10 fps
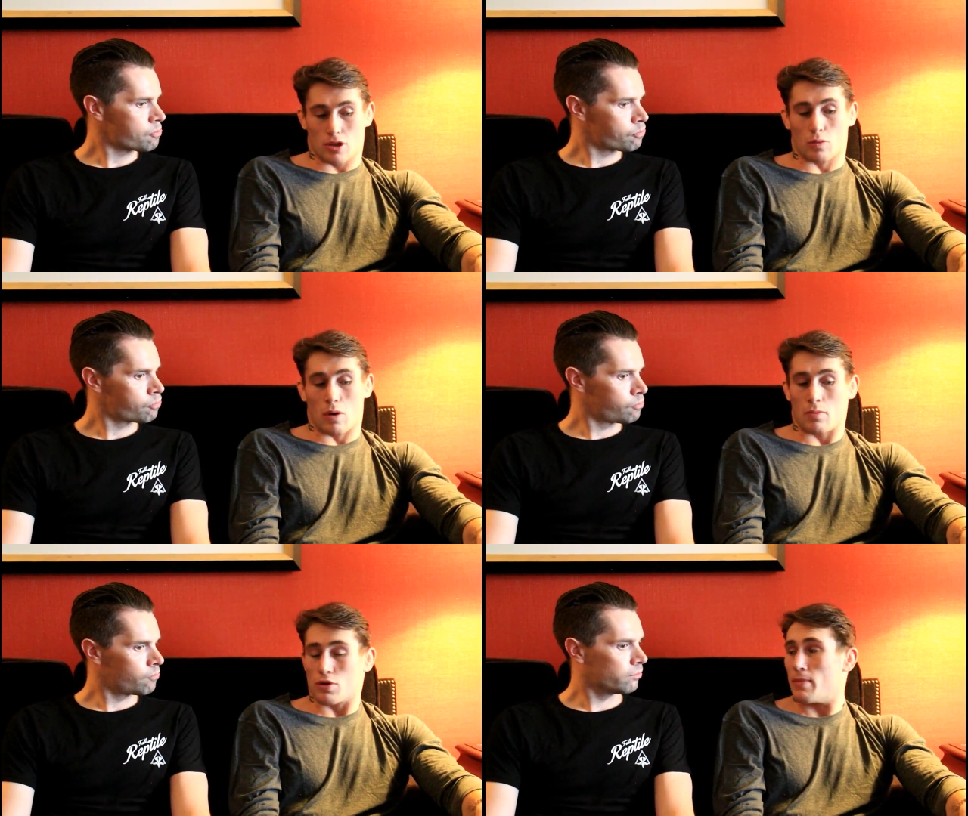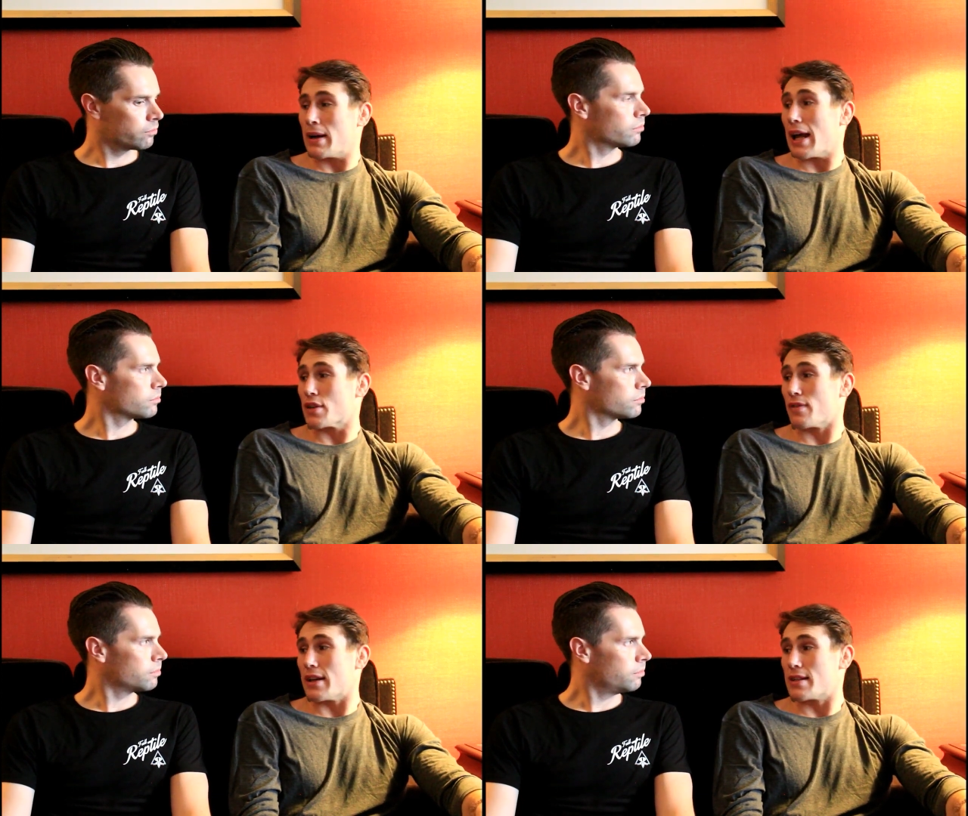Speaker 1: the one was my
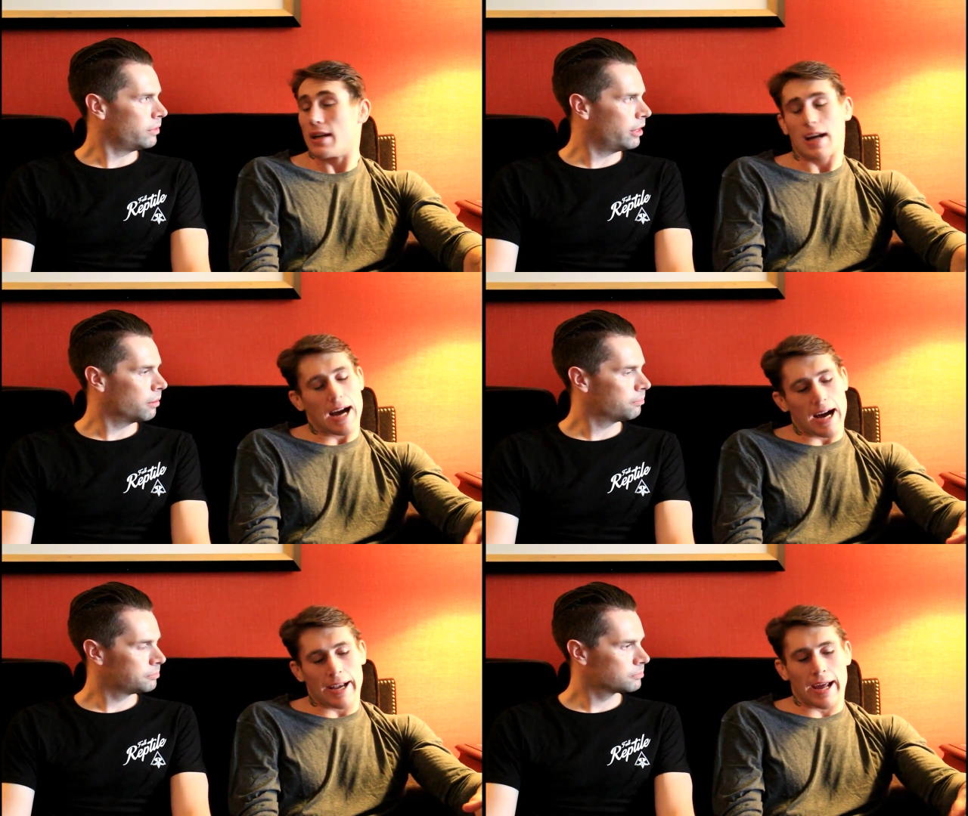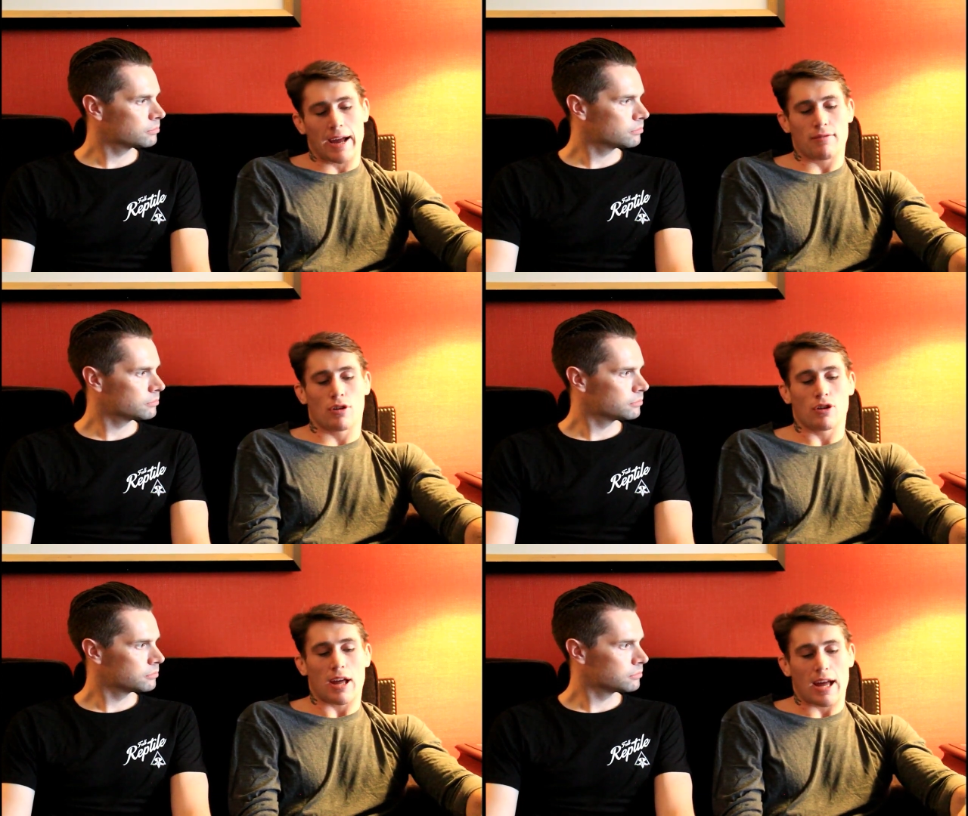last fight. Yeah. And
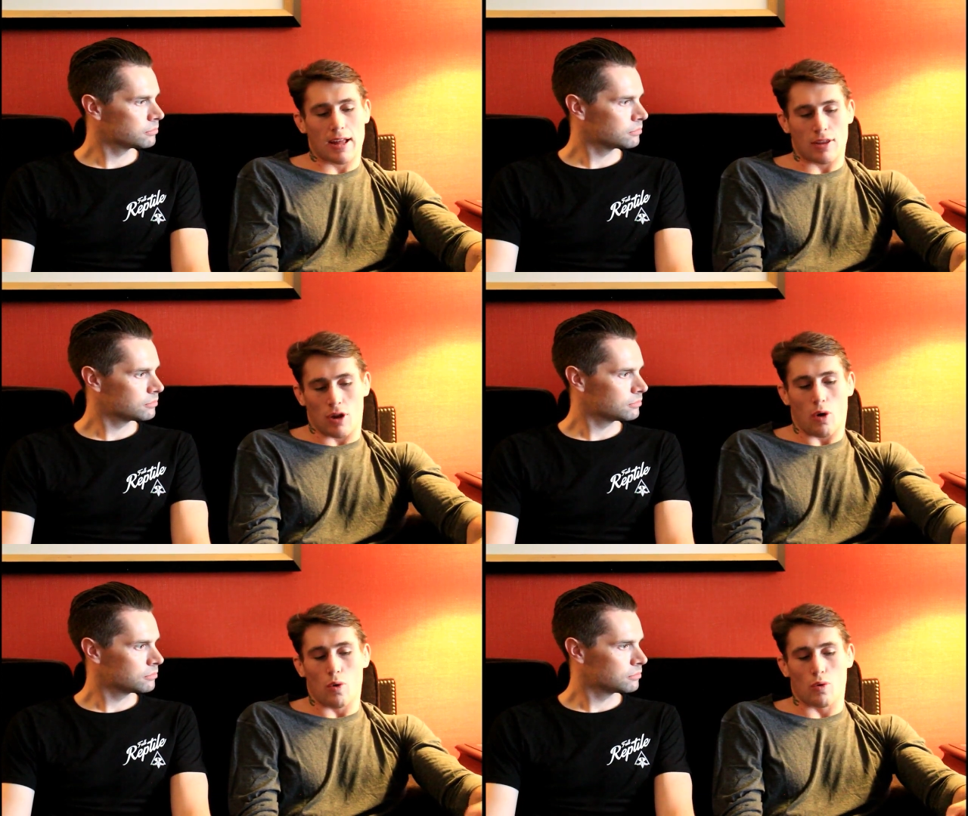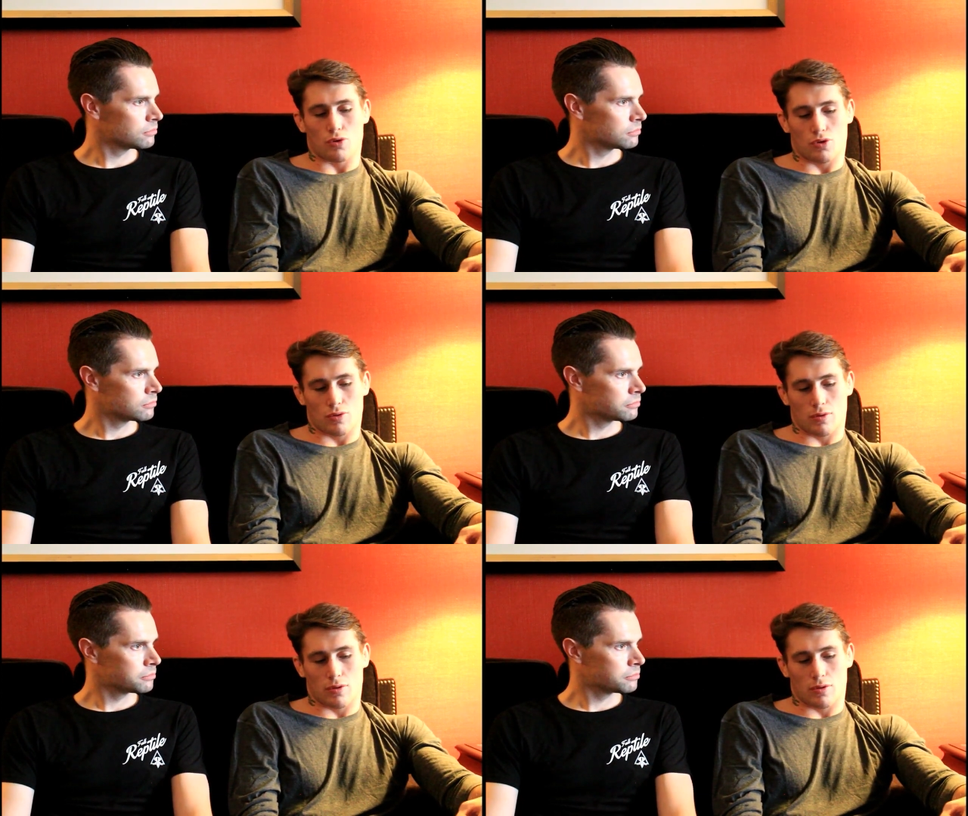everyone knows